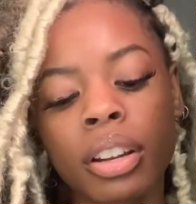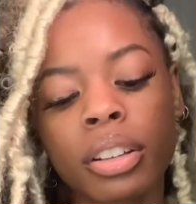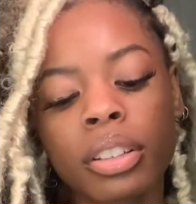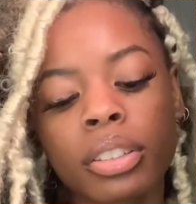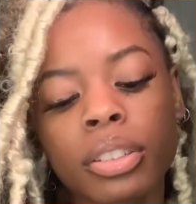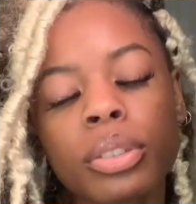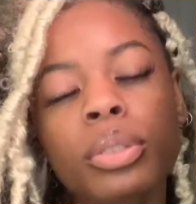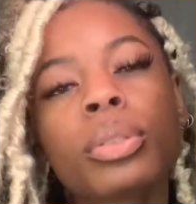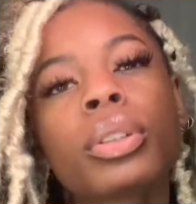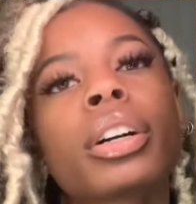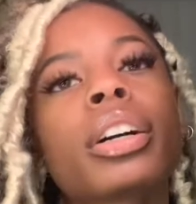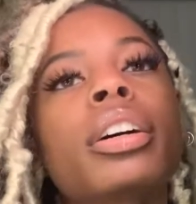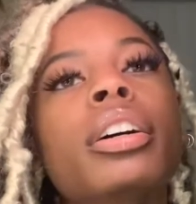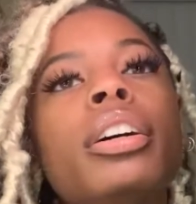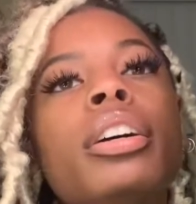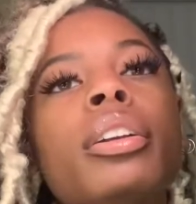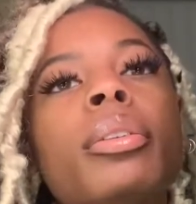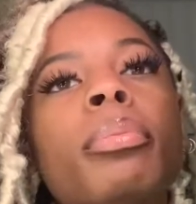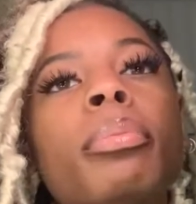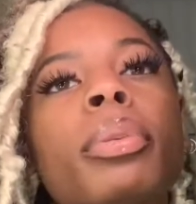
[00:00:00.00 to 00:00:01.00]
You
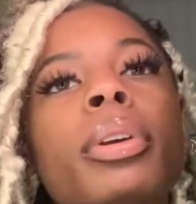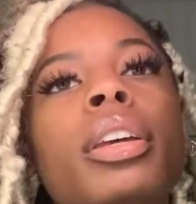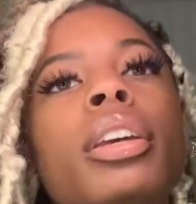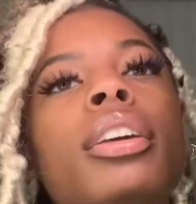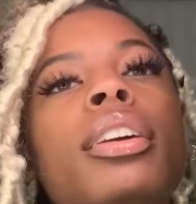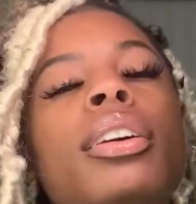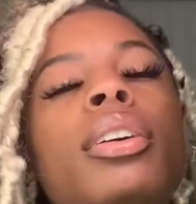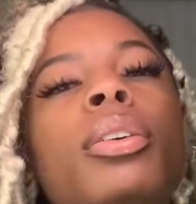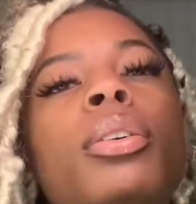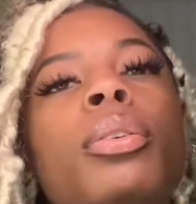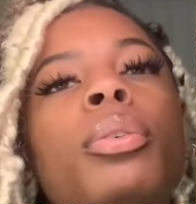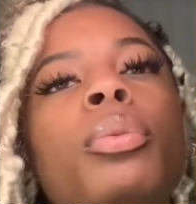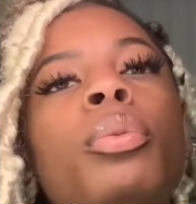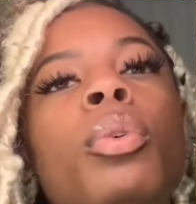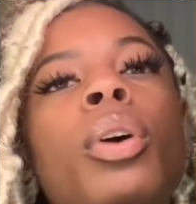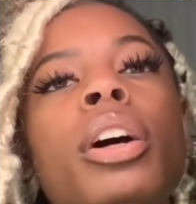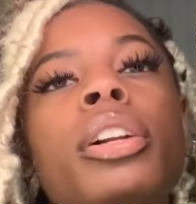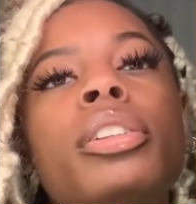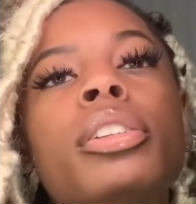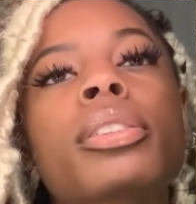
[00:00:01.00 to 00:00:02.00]
could be
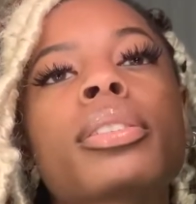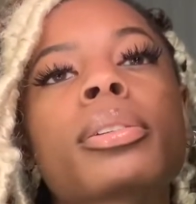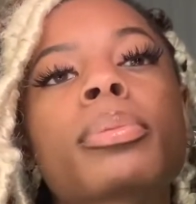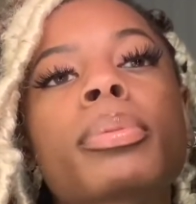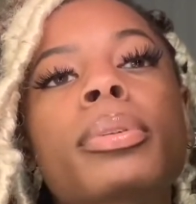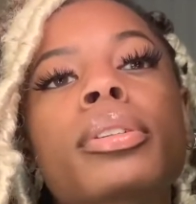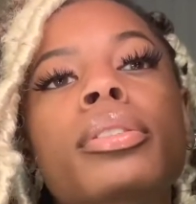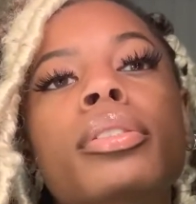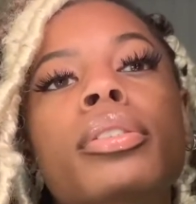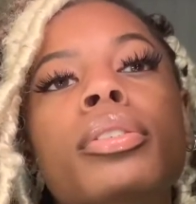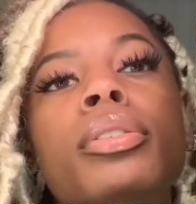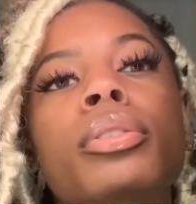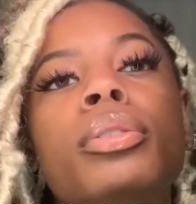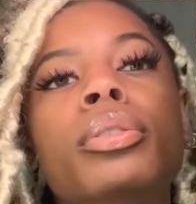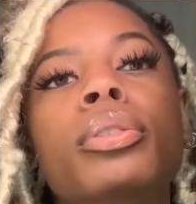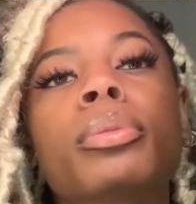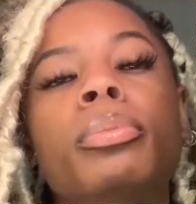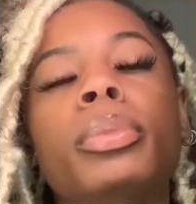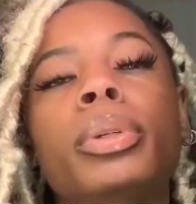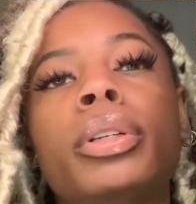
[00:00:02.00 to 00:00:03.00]
watching this person on
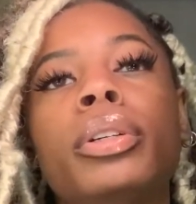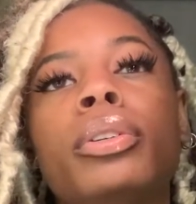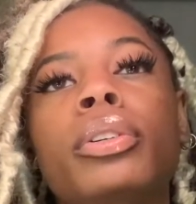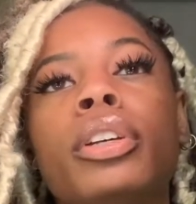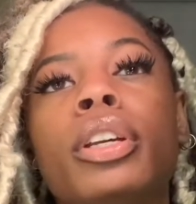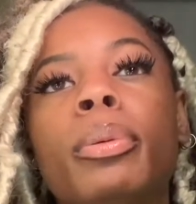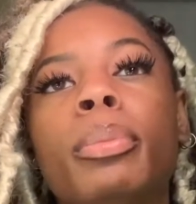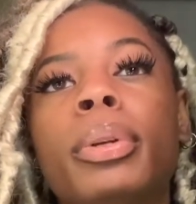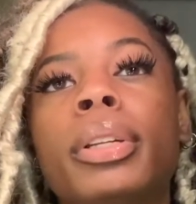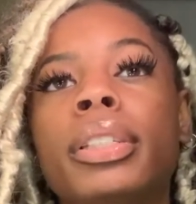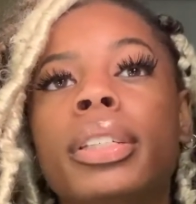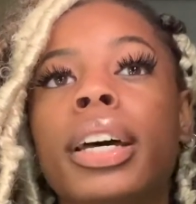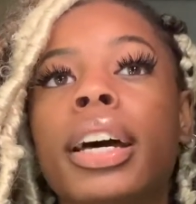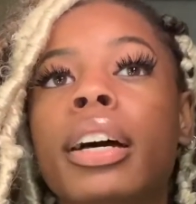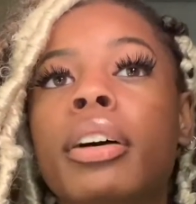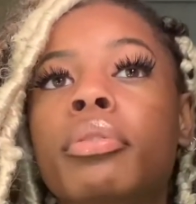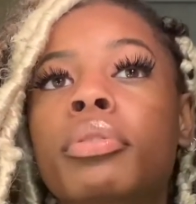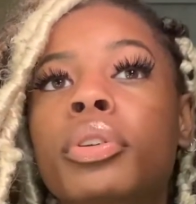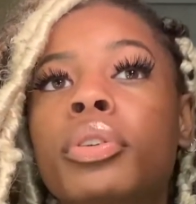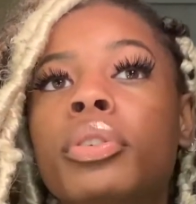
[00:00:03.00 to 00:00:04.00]
social media or keeping
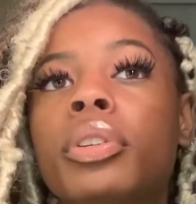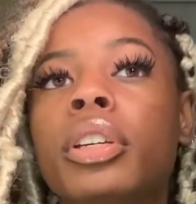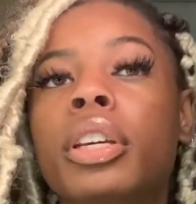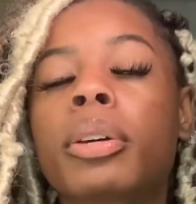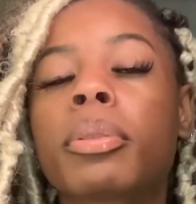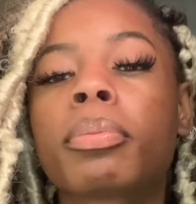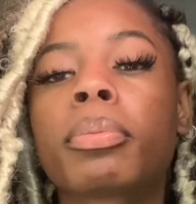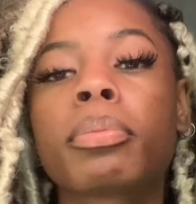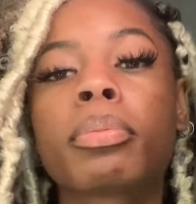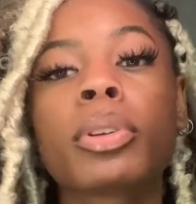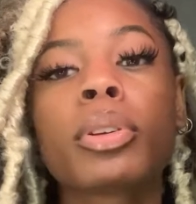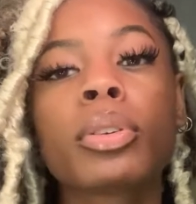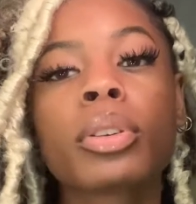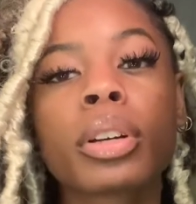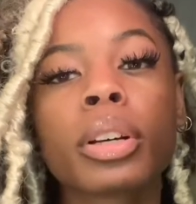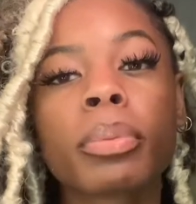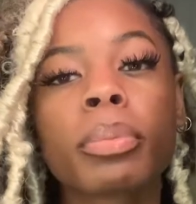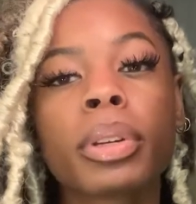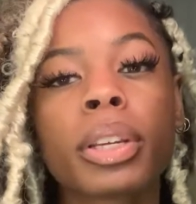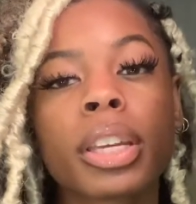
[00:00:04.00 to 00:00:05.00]
tabs, or you keep you
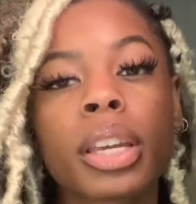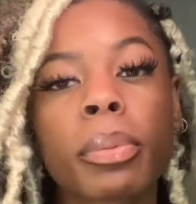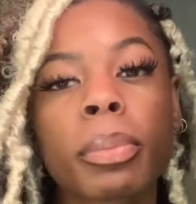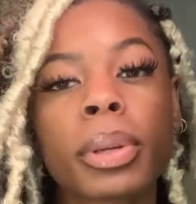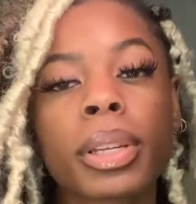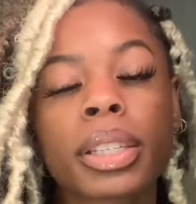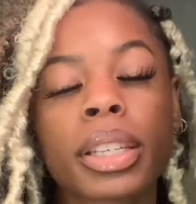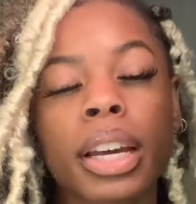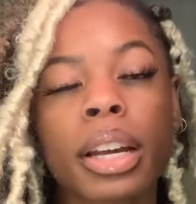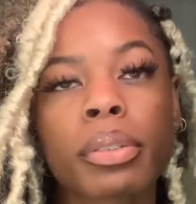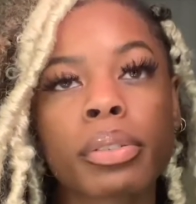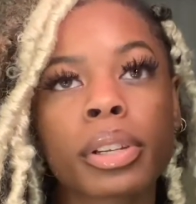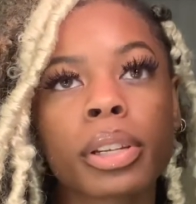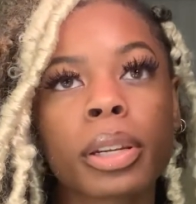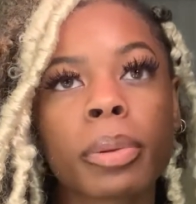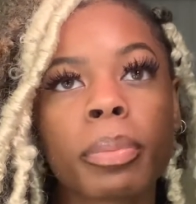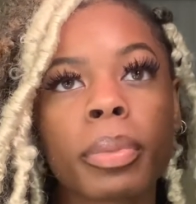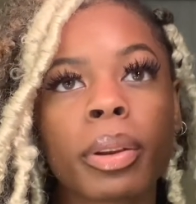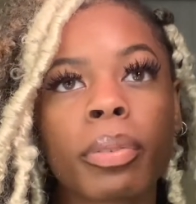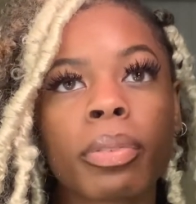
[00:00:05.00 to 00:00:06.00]
could be keeping tabs on
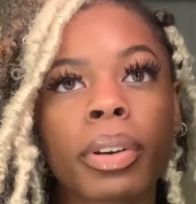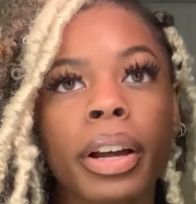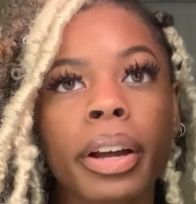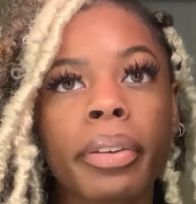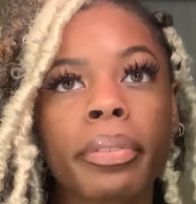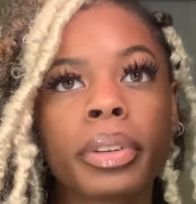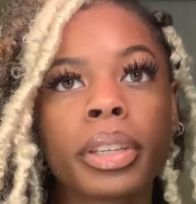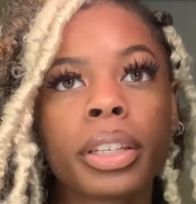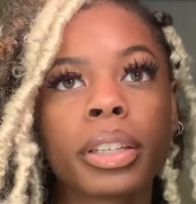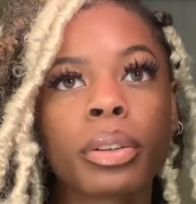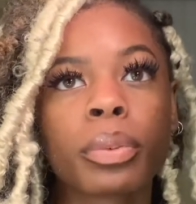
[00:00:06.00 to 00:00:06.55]
them in the 5D.